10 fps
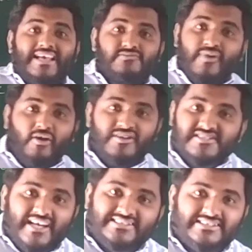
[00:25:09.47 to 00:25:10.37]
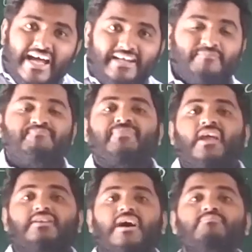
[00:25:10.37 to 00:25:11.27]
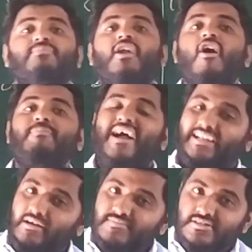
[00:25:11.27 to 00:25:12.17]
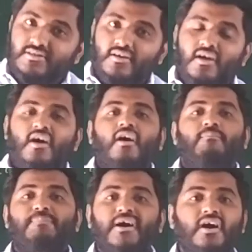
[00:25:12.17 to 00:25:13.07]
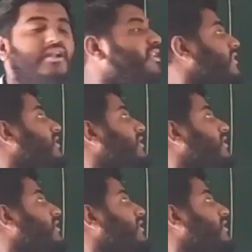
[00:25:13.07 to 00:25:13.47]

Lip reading: class we have discussed that number of atoms per